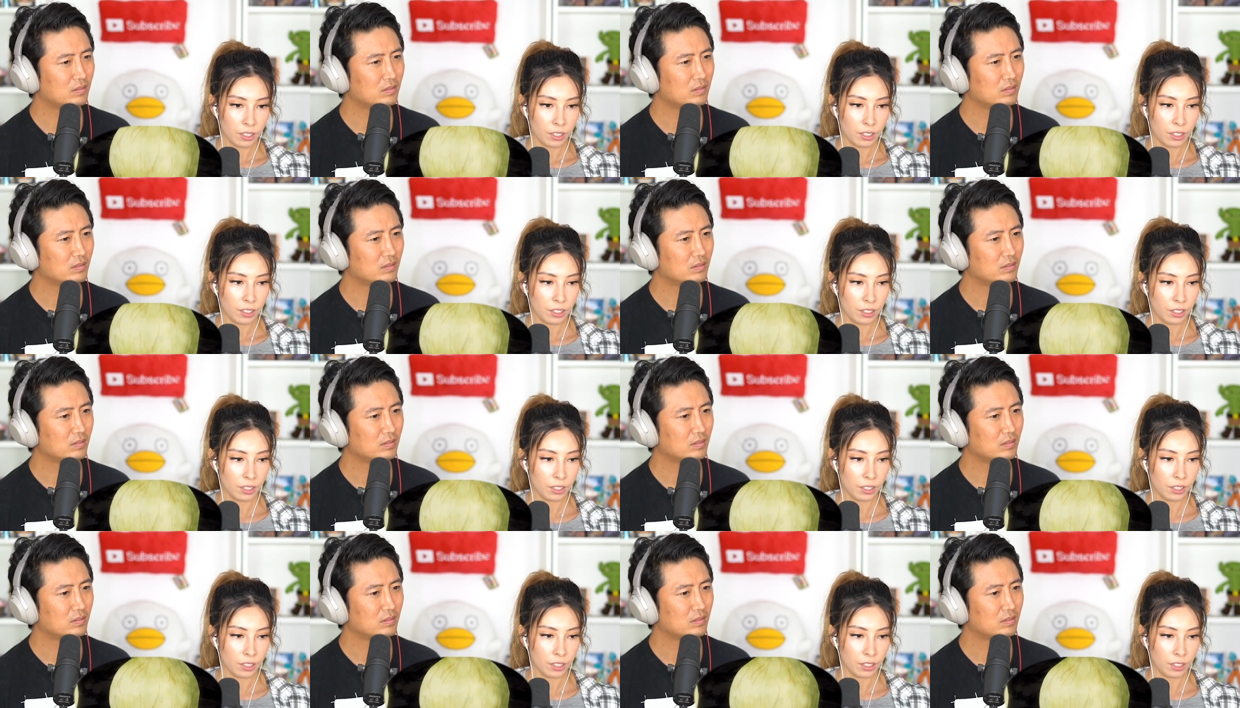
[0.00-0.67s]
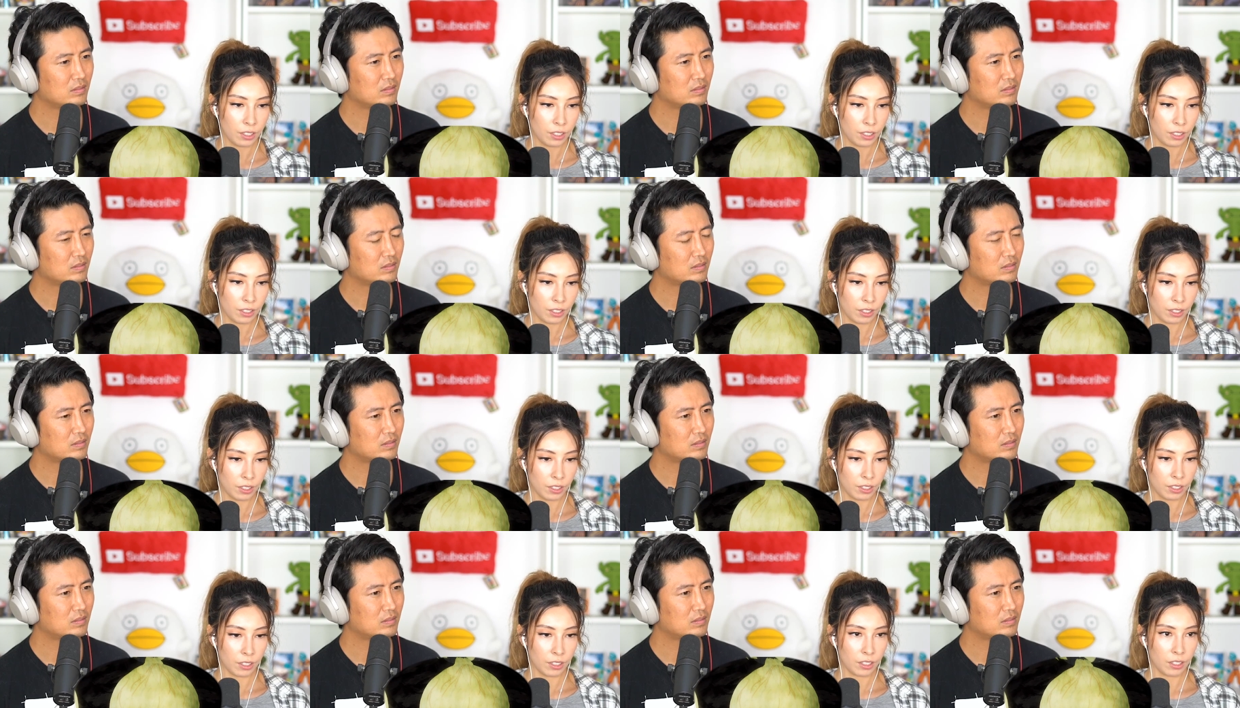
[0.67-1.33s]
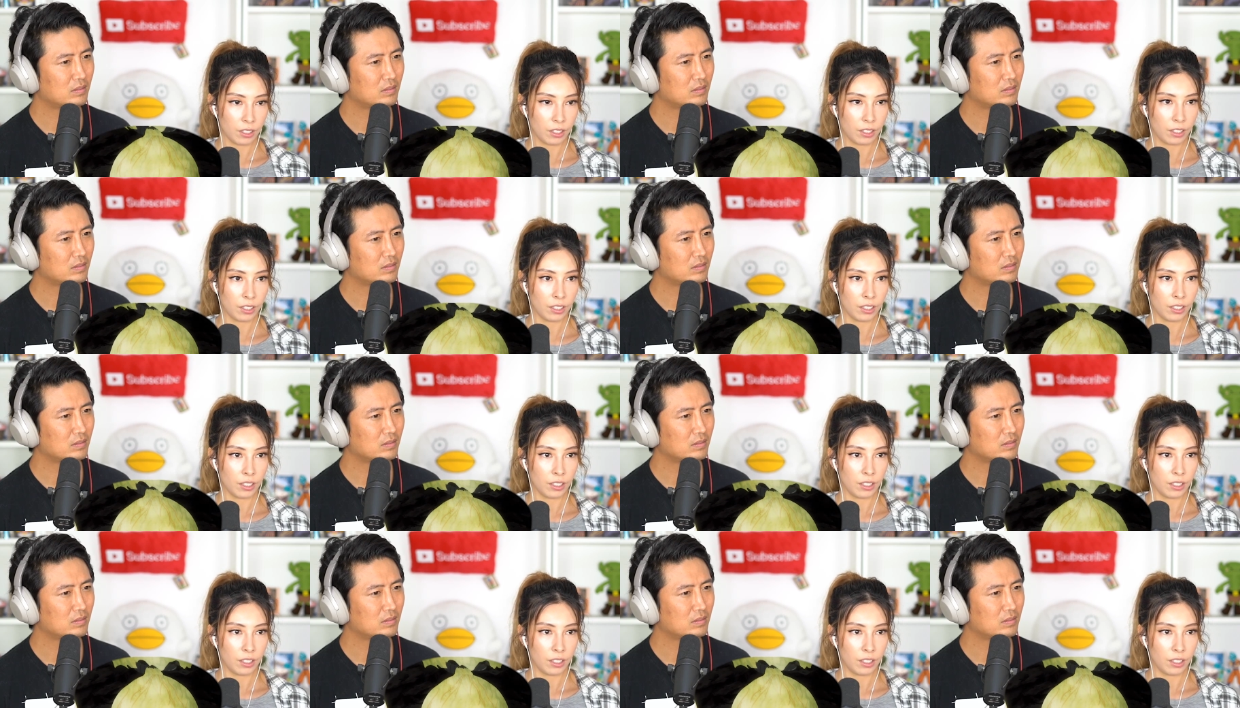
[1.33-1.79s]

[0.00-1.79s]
Nobody speaks.